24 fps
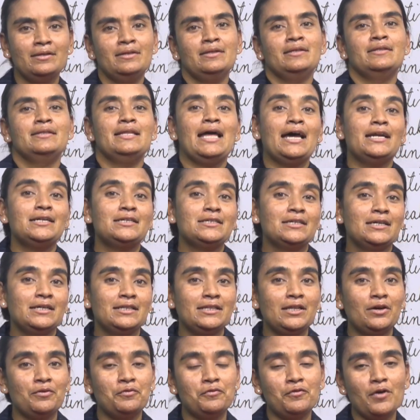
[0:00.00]
That
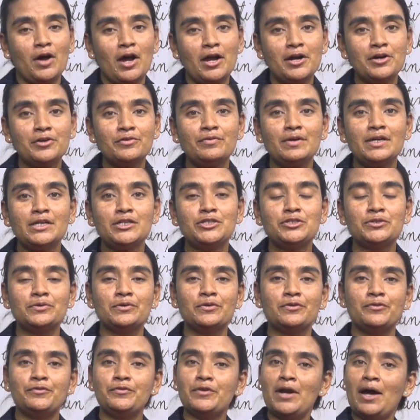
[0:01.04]
the work we
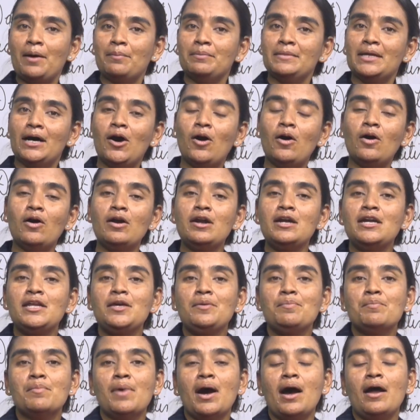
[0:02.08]
do from the early
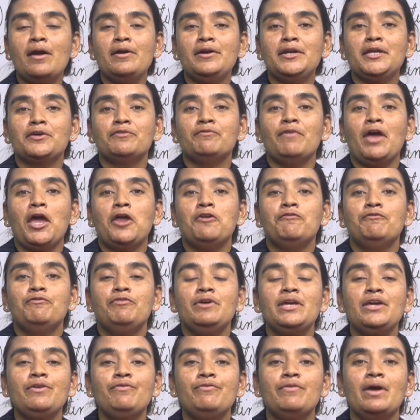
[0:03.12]
morning when
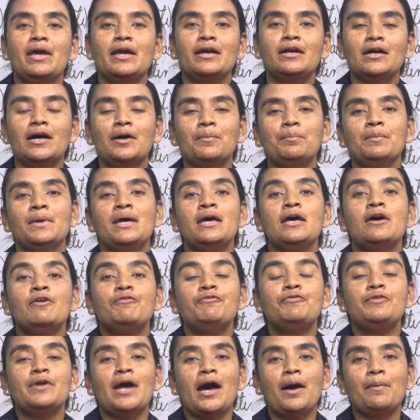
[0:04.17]
we wake up
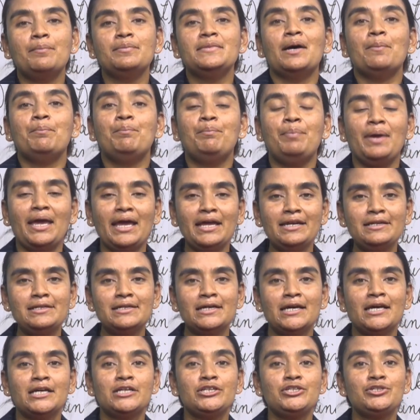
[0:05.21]
from the bed
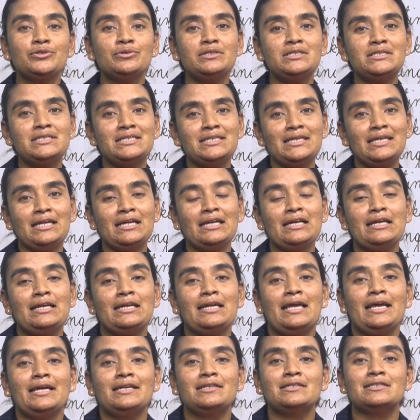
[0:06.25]
to till
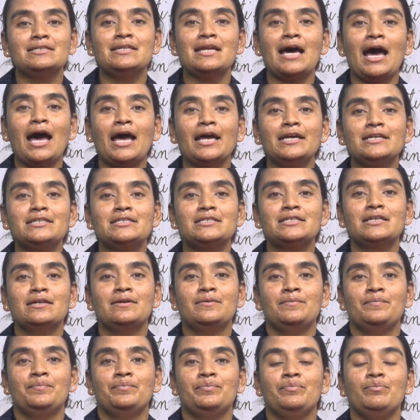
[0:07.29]
late night
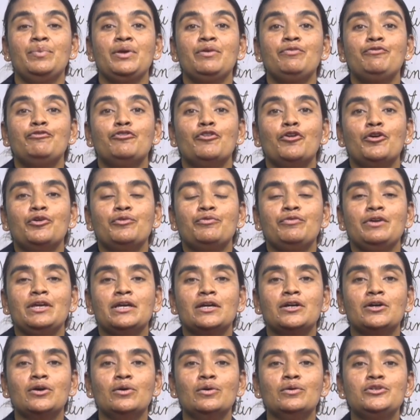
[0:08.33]
before we
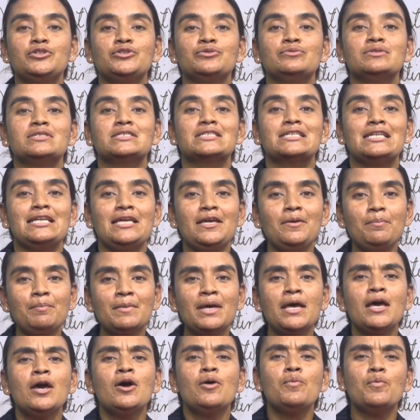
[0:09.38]
go to sleep.
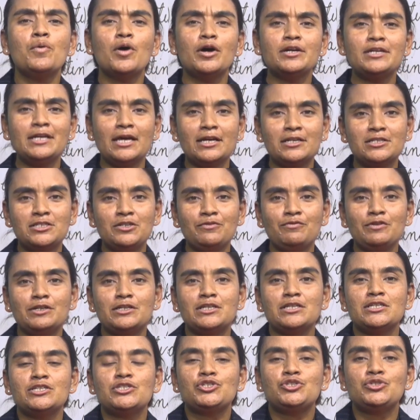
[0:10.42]
What
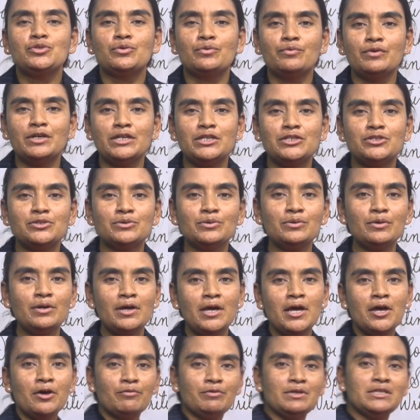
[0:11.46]
activities do?
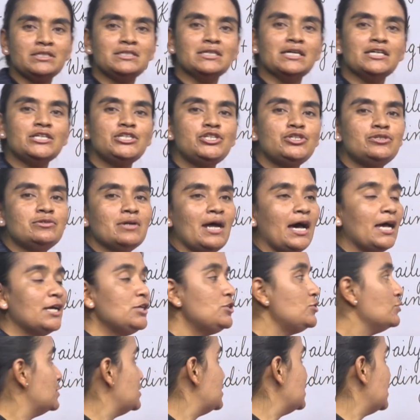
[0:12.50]
We just try
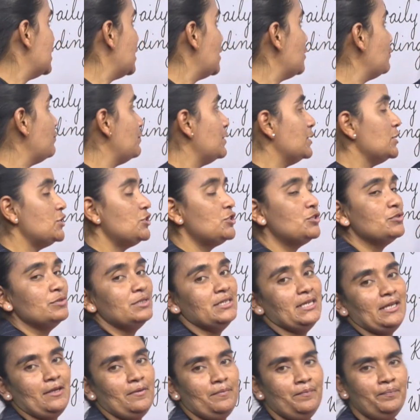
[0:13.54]
to deal with
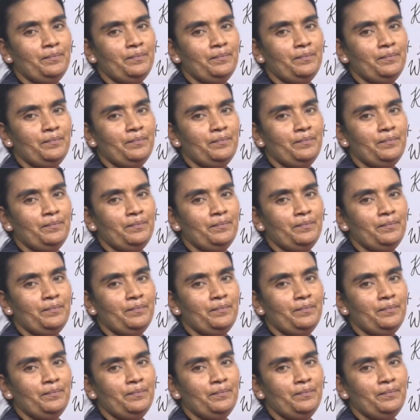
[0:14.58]
today.